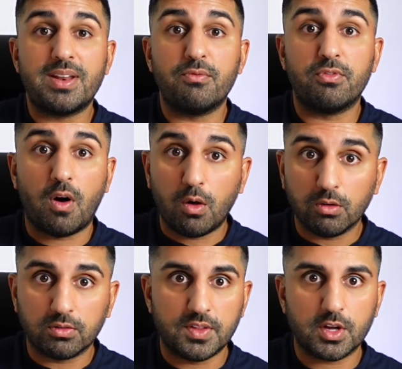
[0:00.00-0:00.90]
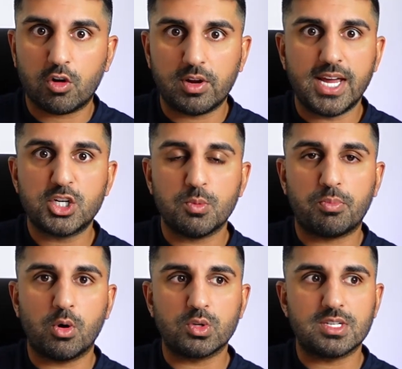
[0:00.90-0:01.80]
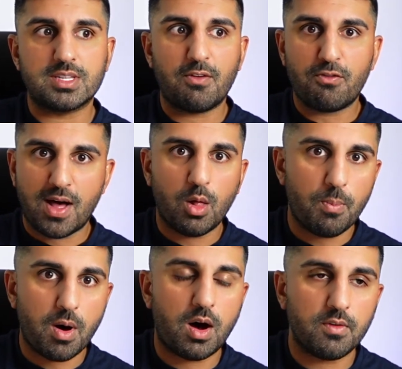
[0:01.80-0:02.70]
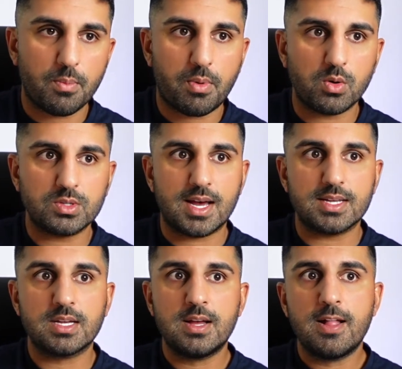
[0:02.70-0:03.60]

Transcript: involved in the creation process. They felt part of the process.